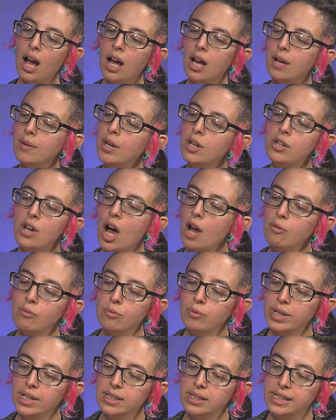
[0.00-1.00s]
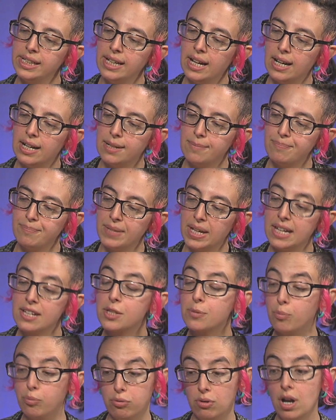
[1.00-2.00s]
Not really.
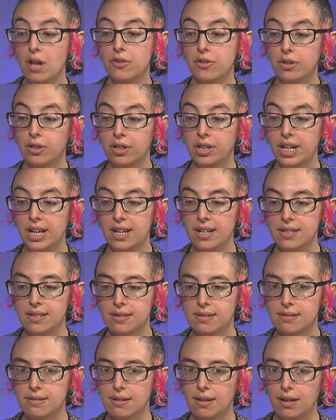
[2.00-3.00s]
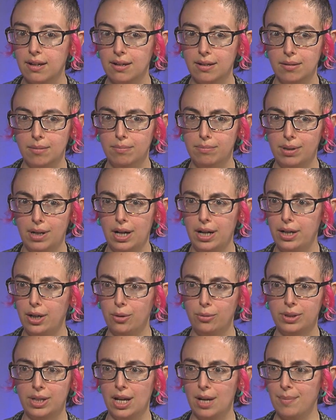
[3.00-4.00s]
His brother is a
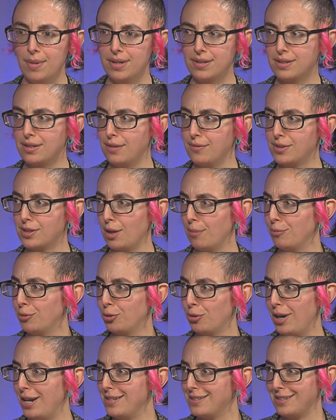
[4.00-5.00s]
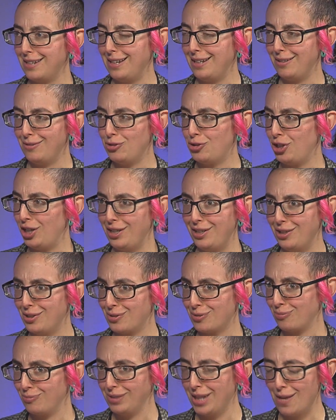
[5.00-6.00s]
biochemist of some crazy
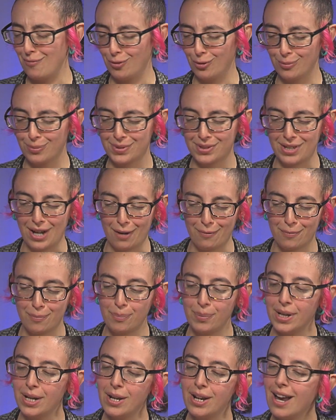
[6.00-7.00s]
genius level stuff, but